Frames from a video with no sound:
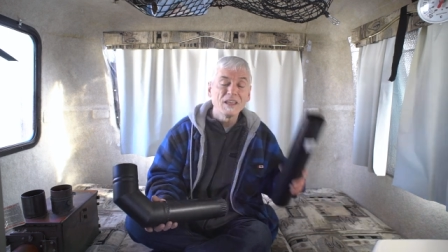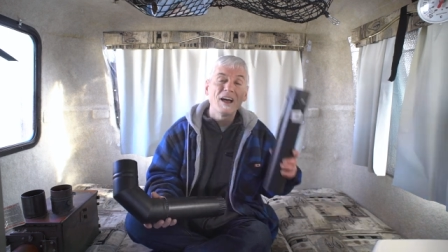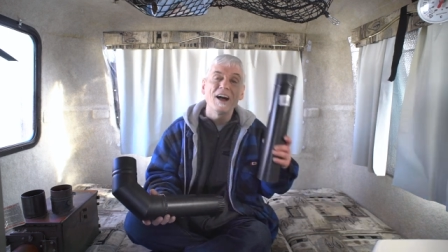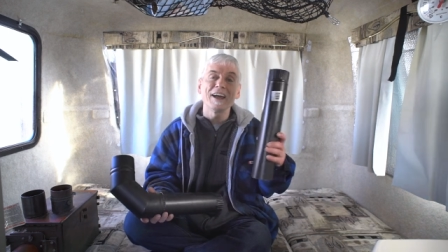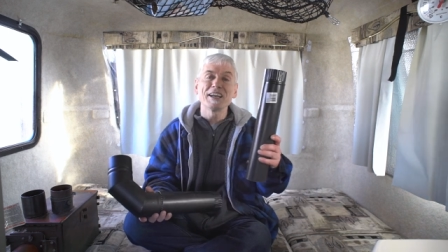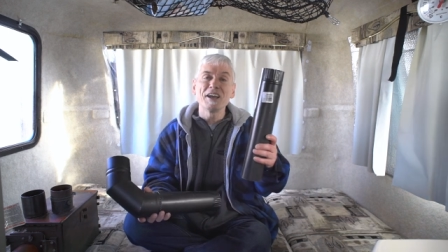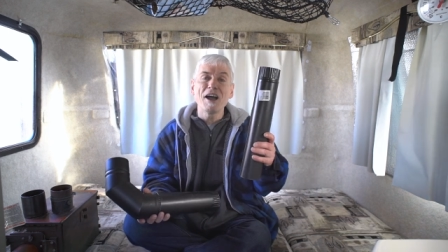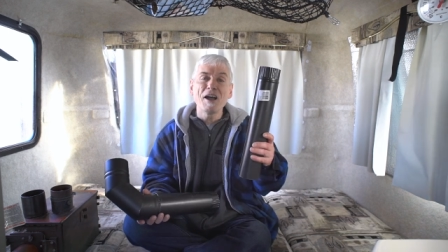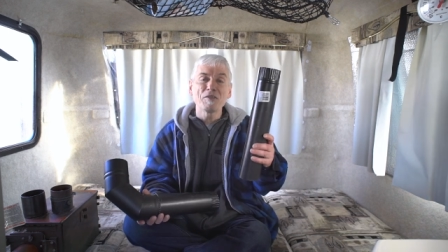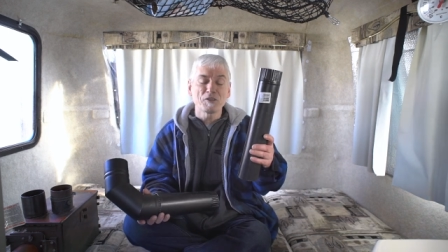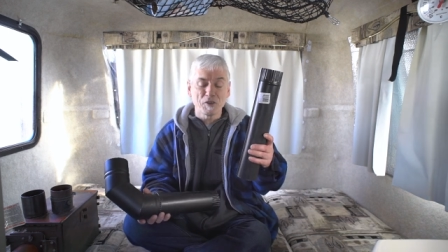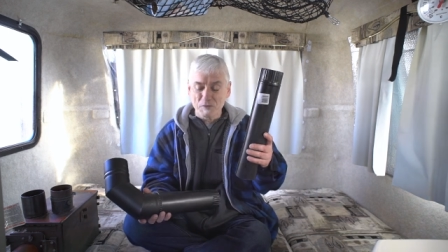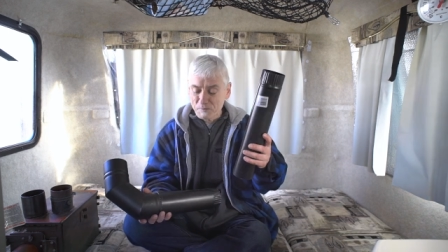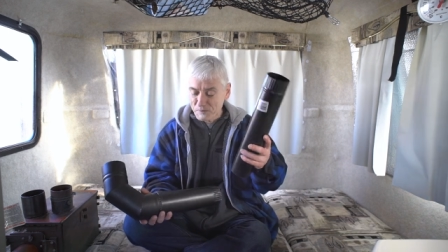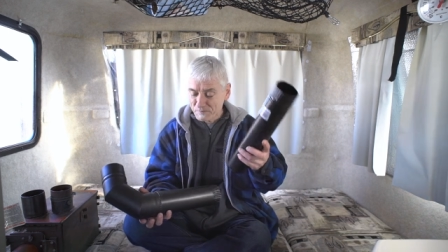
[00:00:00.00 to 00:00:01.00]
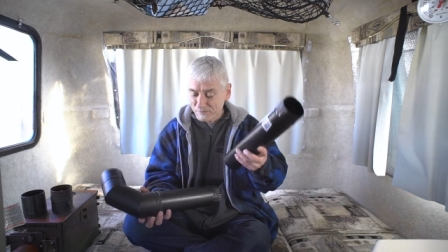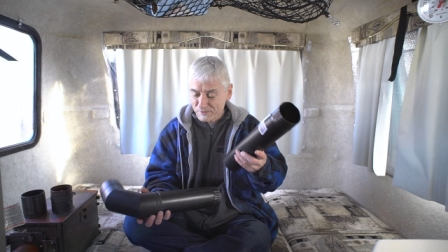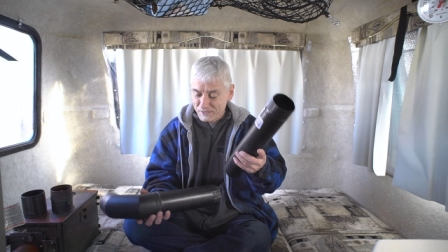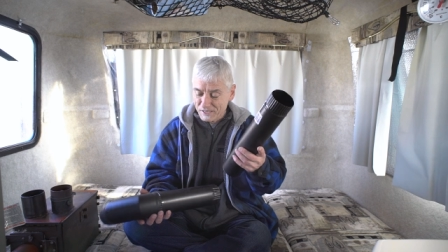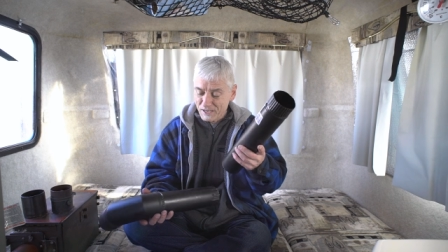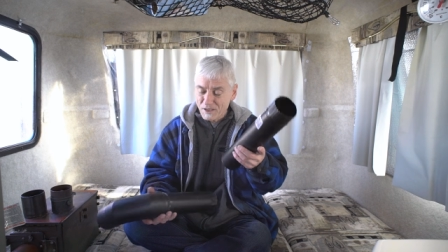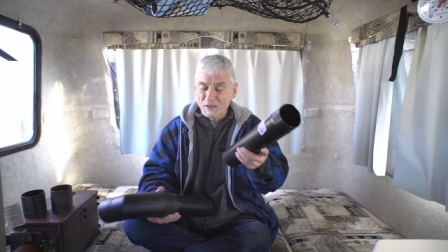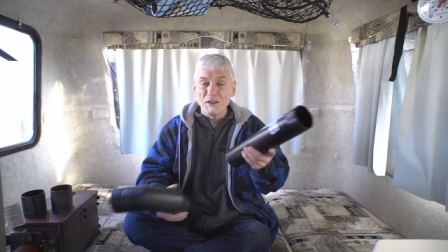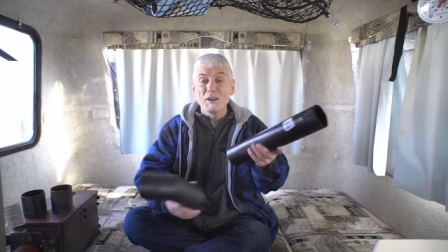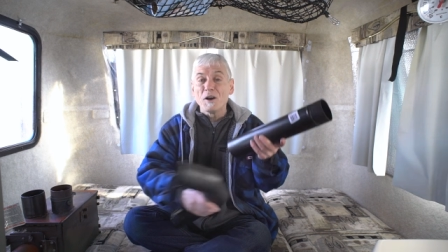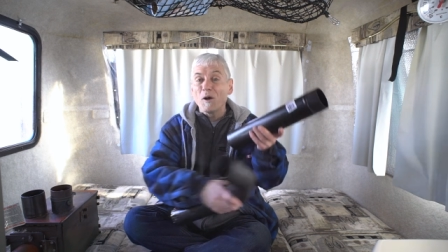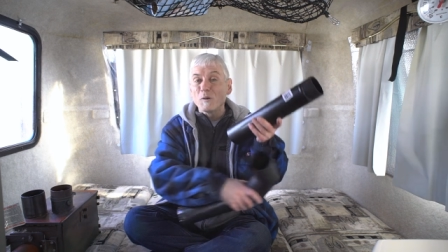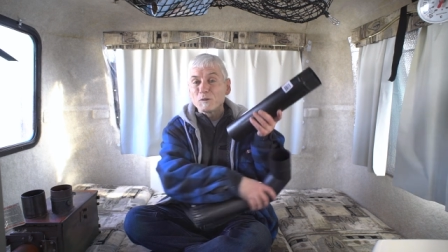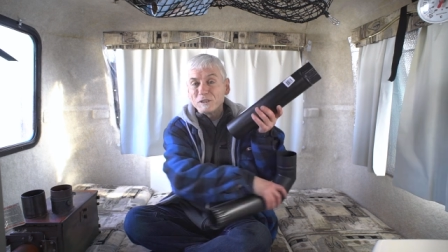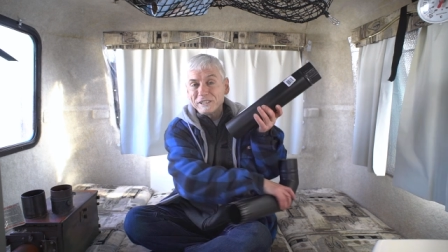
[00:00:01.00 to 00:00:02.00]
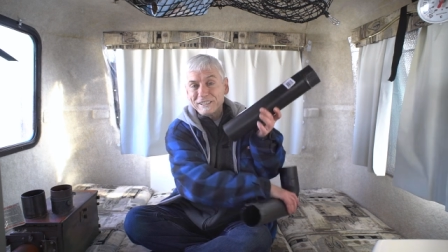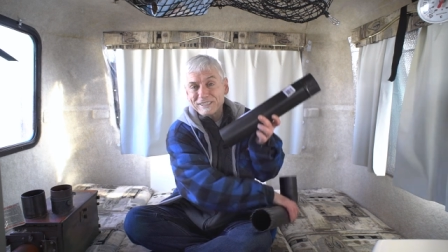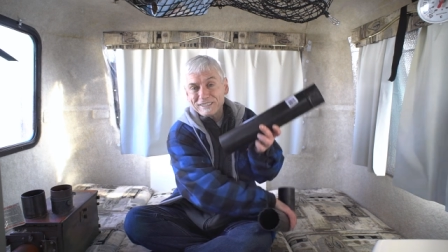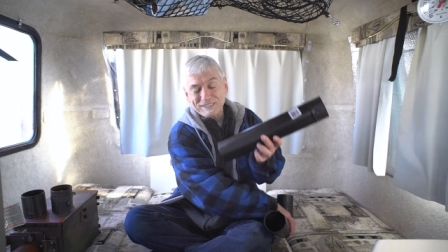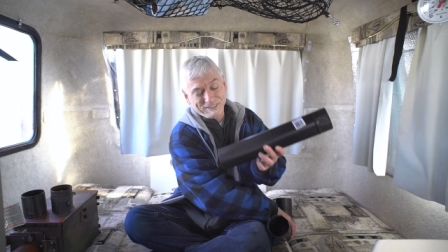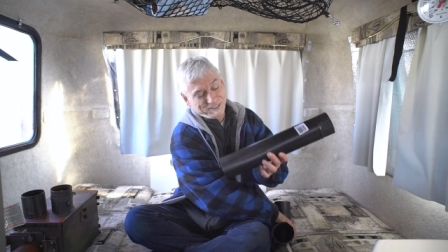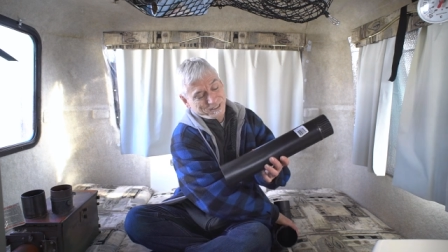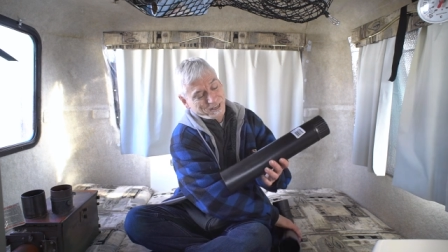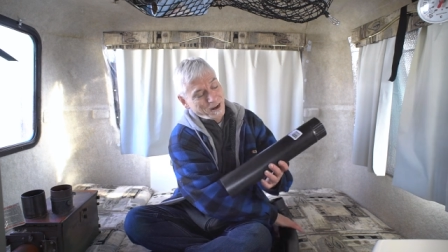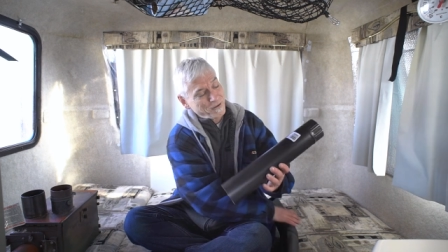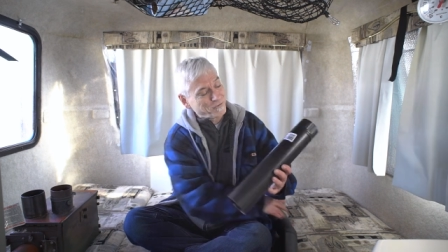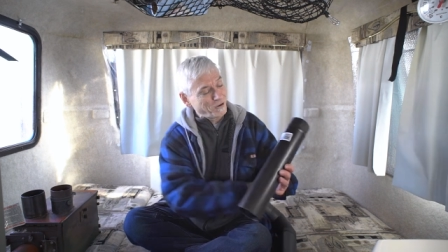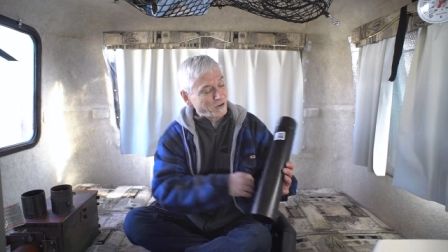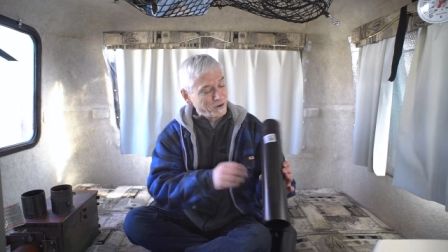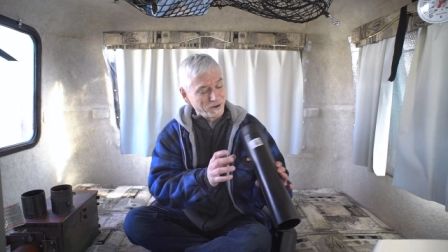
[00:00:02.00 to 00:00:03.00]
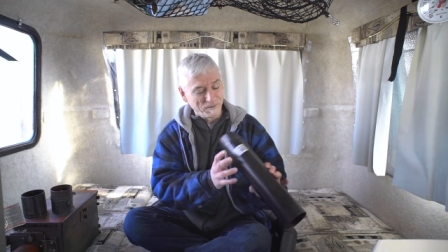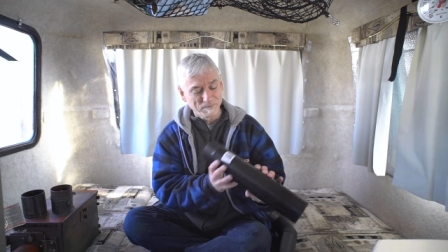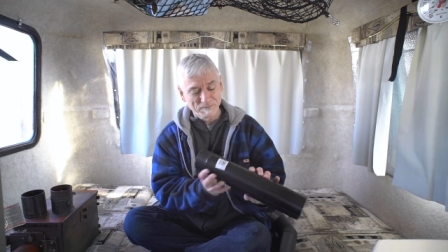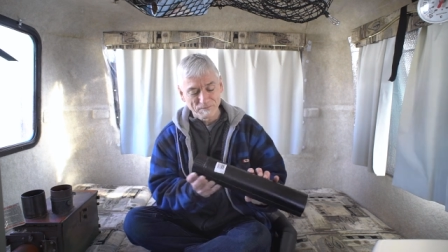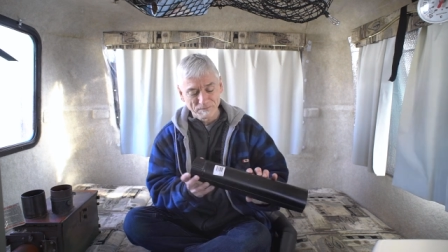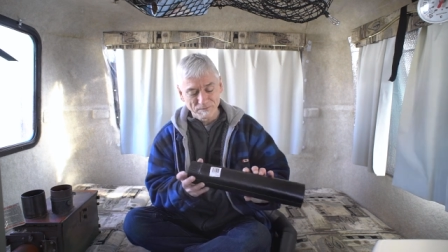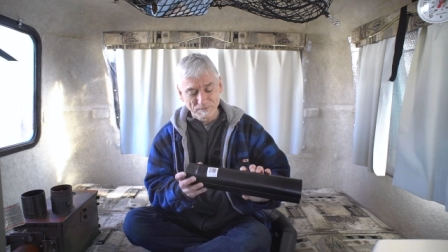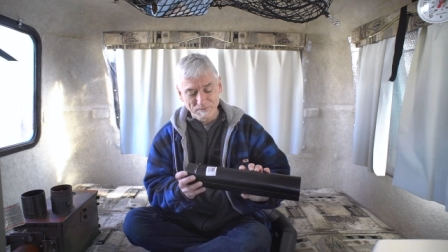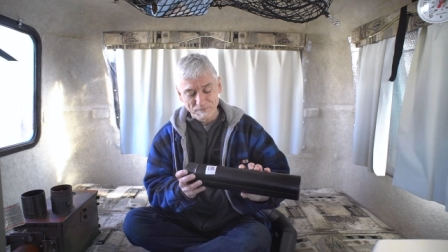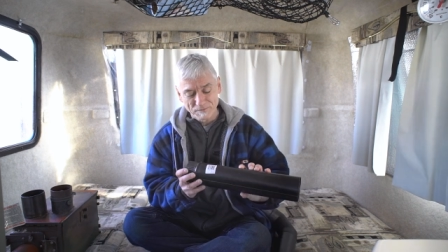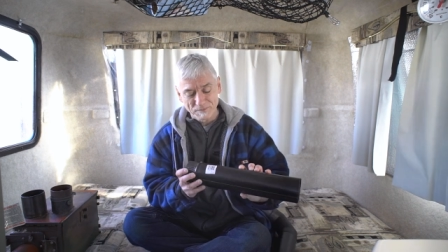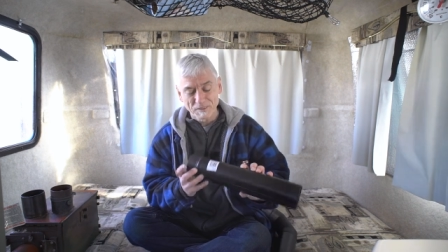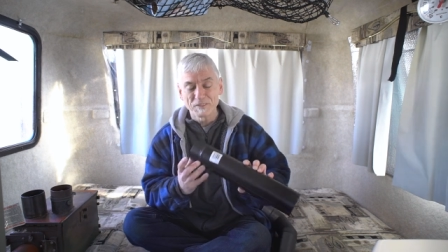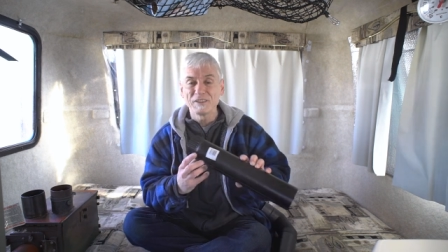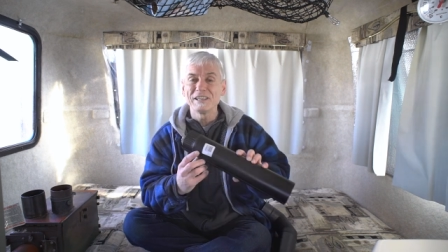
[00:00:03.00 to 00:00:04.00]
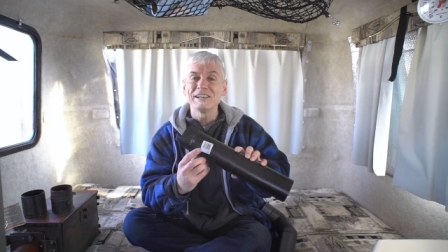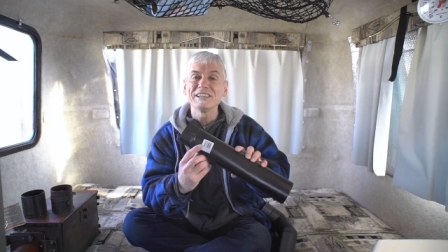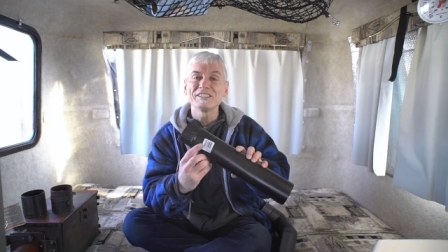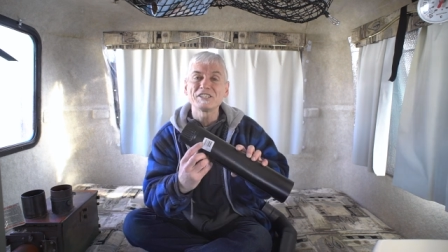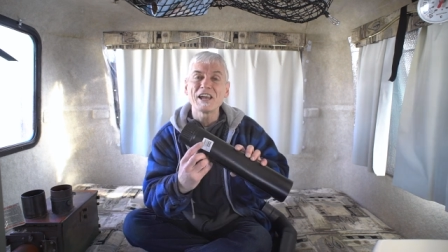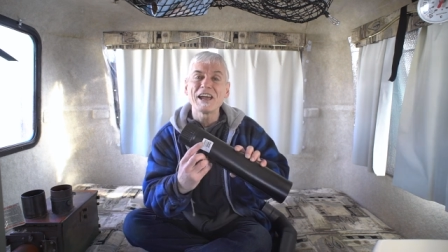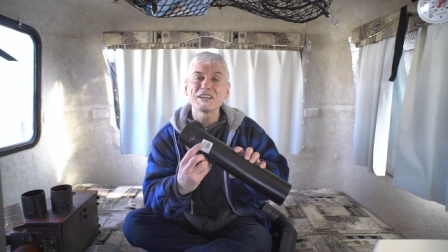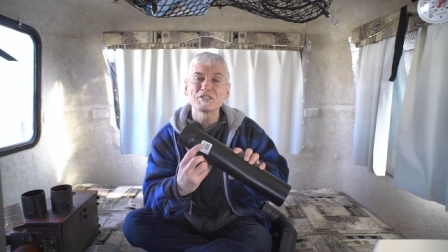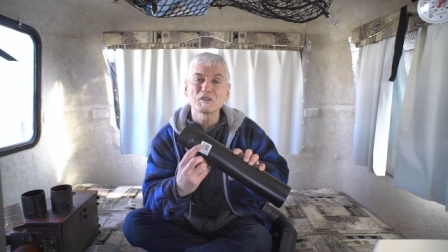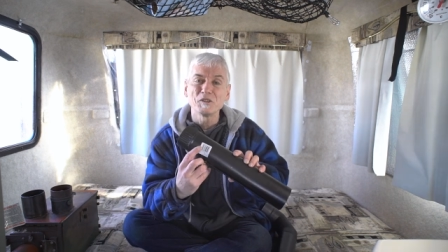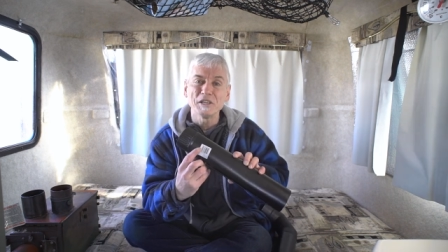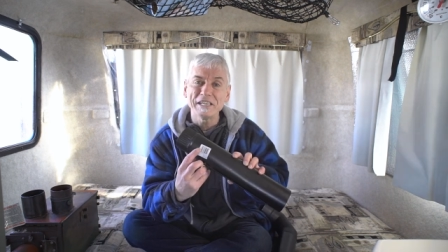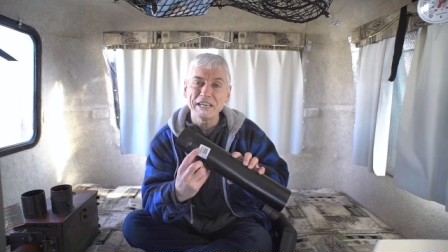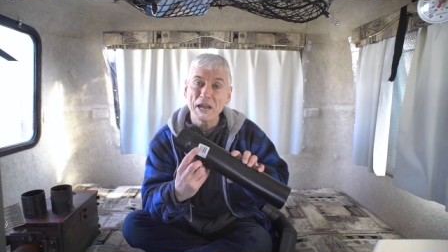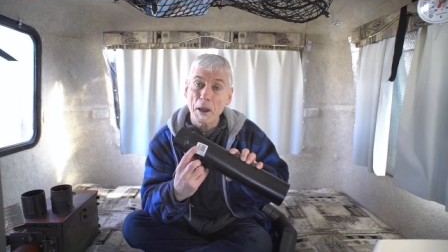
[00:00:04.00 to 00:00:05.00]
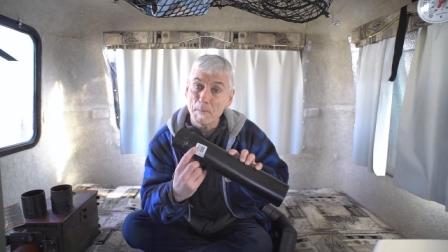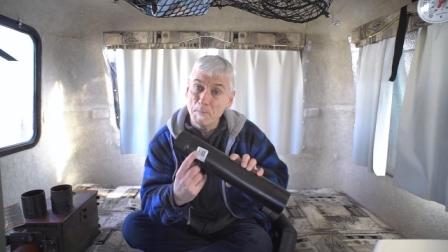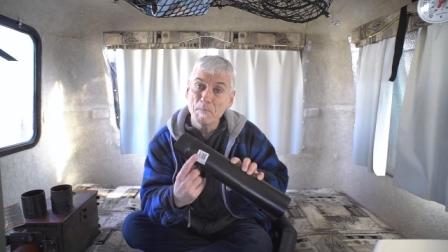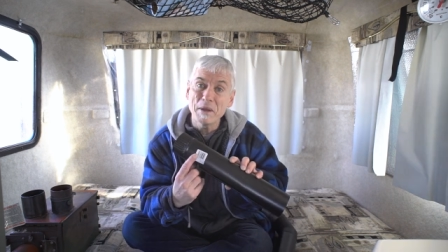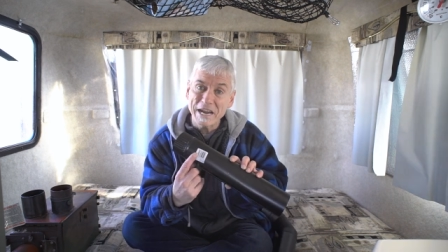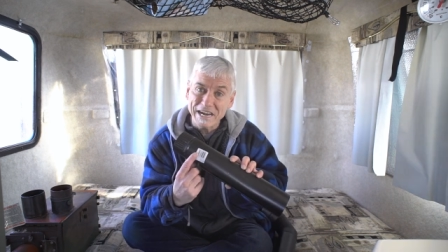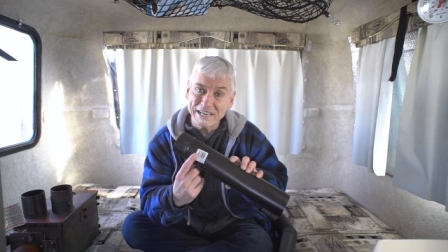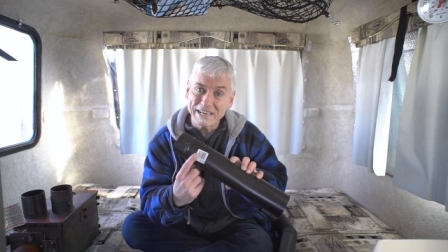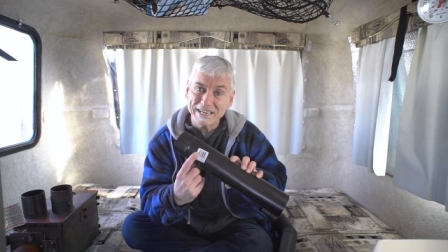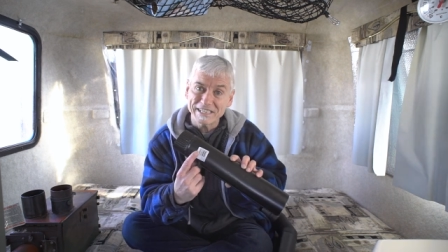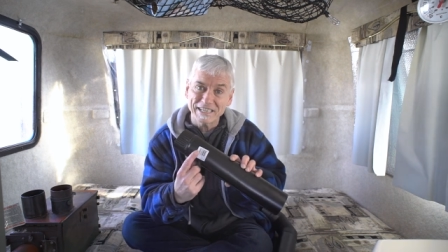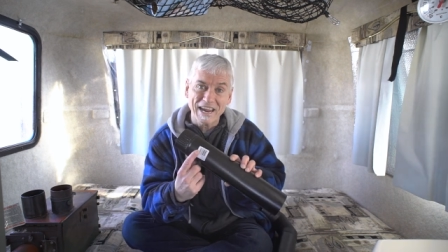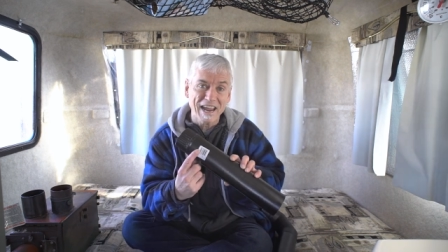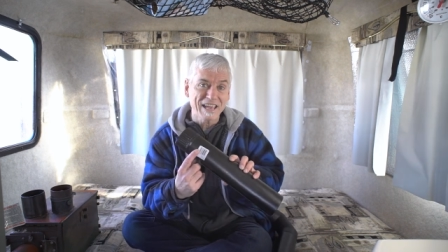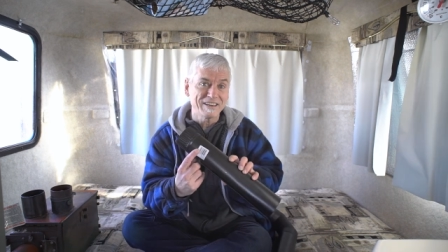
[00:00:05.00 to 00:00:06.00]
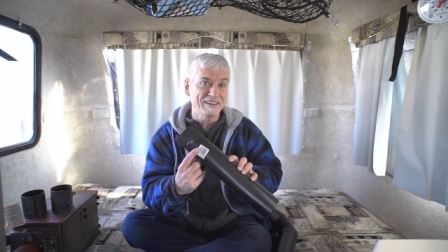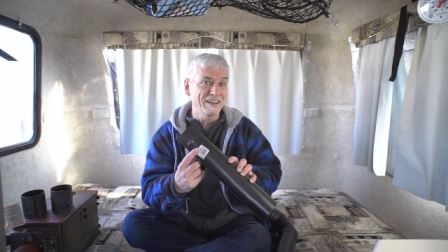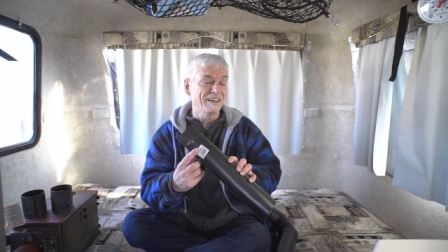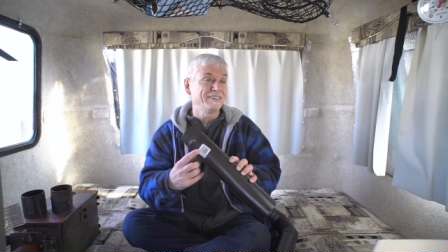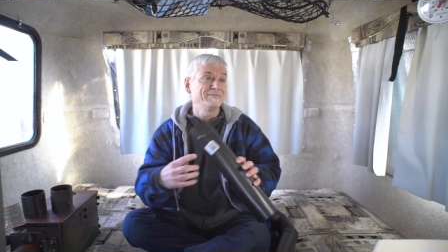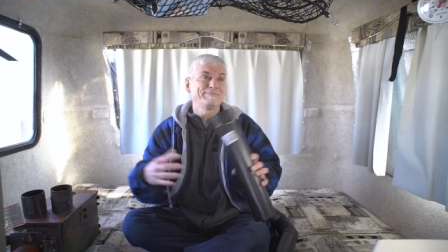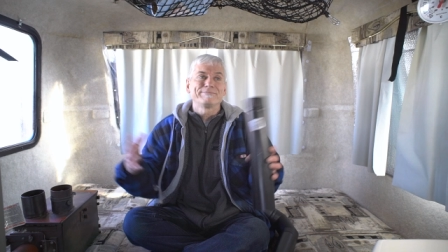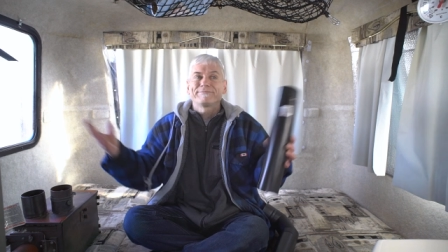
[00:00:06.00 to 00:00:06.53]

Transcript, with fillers: I got them only to discover that it's actually made in Canada.